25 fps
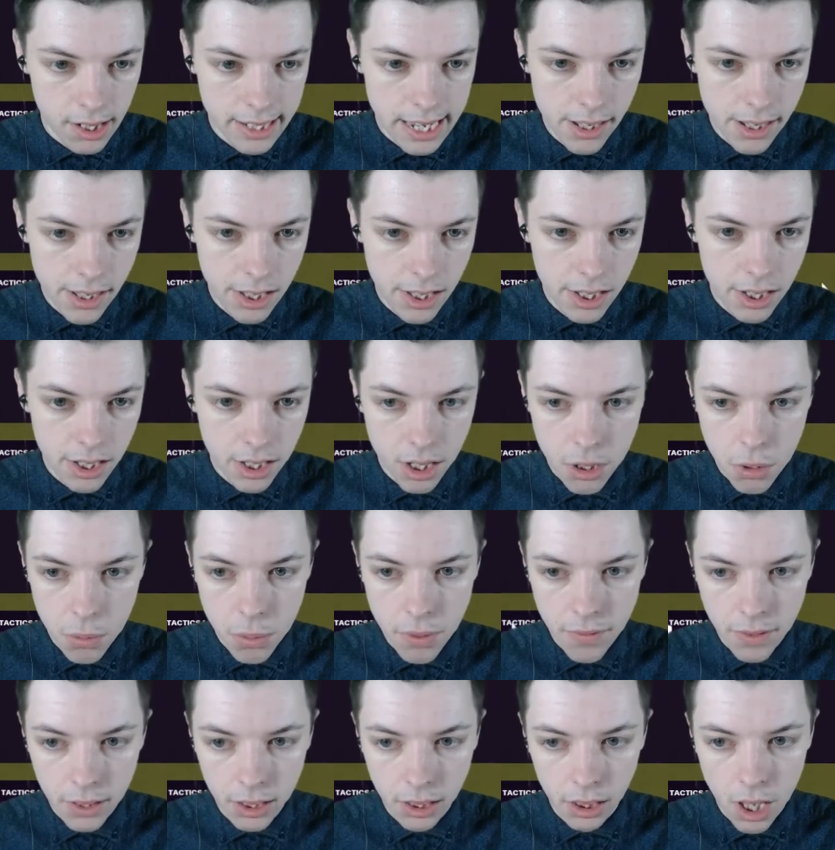to go with a
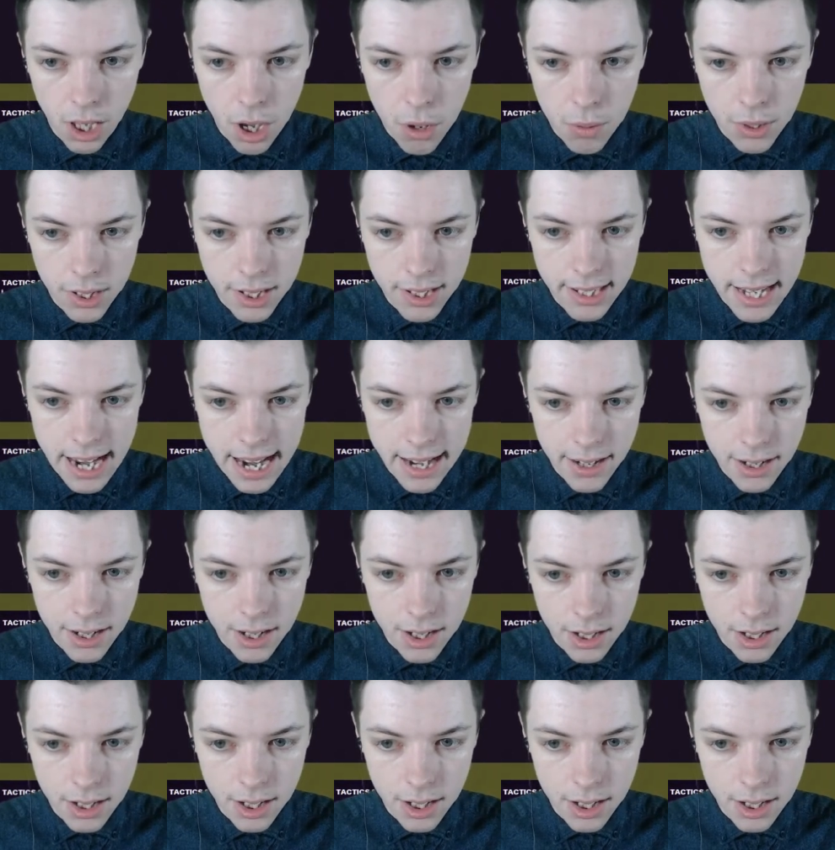lower standard.